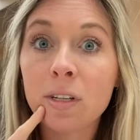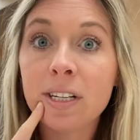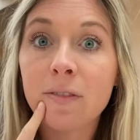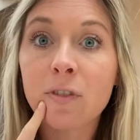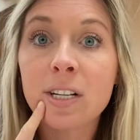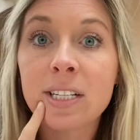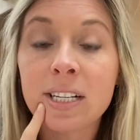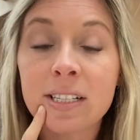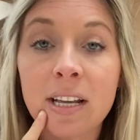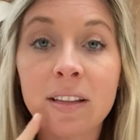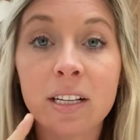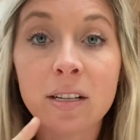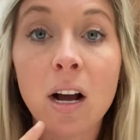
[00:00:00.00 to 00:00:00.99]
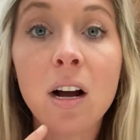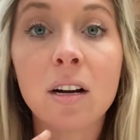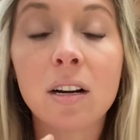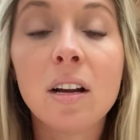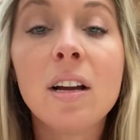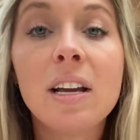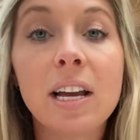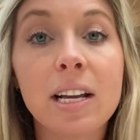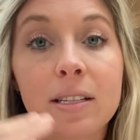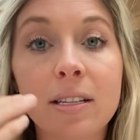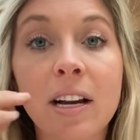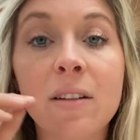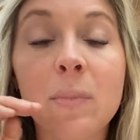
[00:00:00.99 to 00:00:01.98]
difference is that the tongue,
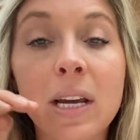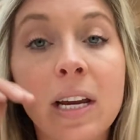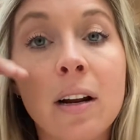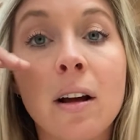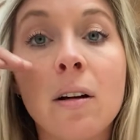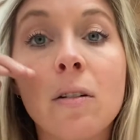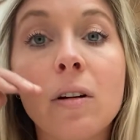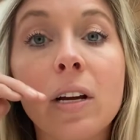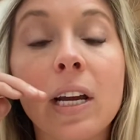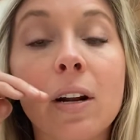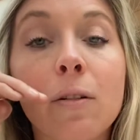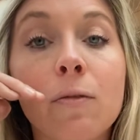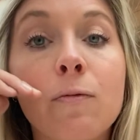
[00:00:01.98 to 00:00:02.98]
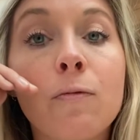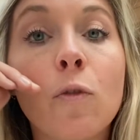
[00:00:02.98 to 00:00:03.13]
instead of being in a